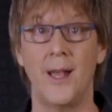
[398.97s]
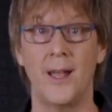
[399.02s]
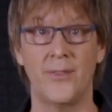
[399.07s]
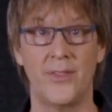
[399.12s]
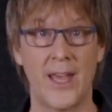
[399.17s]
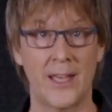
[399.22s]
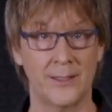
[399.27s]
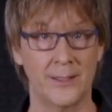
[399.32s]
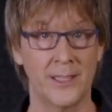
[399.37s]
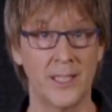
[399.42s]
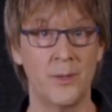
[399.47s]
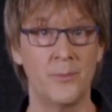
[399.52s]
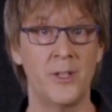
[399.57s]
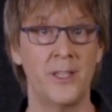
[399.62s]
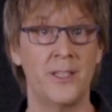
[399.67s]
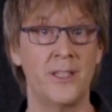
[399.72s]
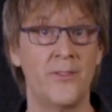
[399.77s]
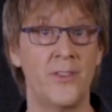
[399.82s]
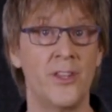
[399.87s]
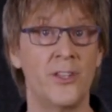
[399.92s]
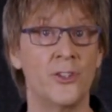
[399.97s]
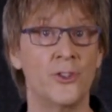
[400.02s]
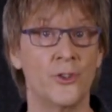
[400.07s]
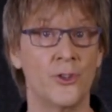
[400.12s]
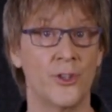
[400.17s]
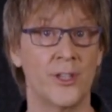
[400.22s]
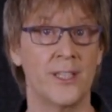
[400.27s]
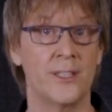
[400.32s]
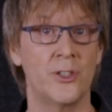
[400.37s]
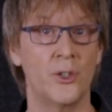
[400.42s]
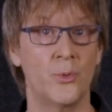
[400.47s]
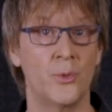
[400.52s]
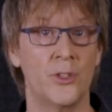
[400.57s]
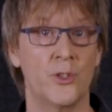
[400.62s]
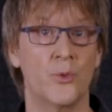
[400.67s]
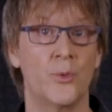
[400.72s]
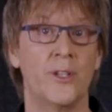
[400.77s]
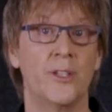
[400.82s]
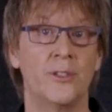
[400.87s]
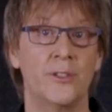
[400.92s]
That limited the degree to
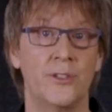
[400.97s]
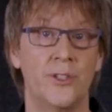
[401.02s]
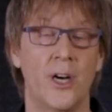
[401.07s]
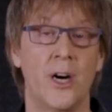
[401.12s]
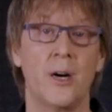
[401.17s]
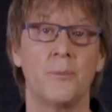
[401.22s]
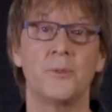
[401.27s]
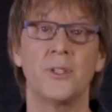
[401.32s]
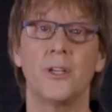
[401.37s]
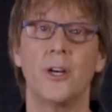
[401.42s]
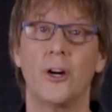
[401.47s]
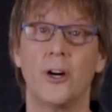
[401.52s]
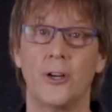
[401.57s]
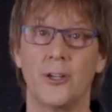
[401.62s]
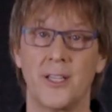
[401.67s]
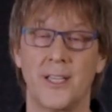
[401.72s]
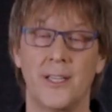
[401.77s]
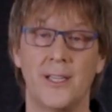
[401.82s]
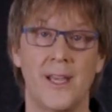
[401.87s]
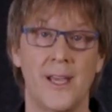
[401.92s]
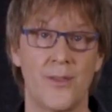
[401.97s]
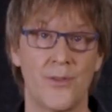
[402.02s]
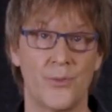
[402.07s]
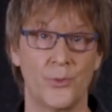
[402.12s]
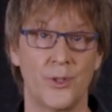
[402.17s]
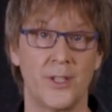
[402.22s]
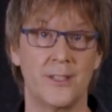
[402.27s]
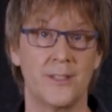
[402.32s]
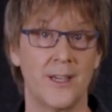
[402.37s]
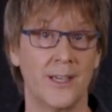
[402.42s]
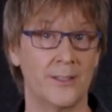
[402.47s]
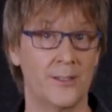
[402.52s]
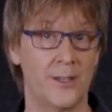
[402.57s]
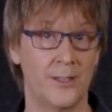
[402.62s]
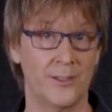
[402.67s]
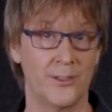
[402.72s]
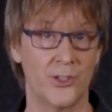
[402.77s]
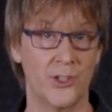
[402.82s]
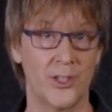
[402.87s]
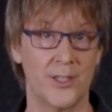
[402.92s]
which we could adopt RDNA 3
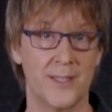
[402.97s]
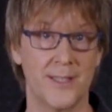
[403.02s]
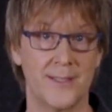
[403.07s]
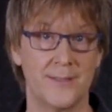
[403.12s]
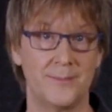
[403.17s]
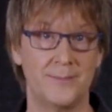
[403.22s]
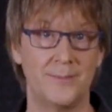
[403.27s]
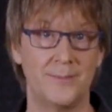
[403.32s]
technologies.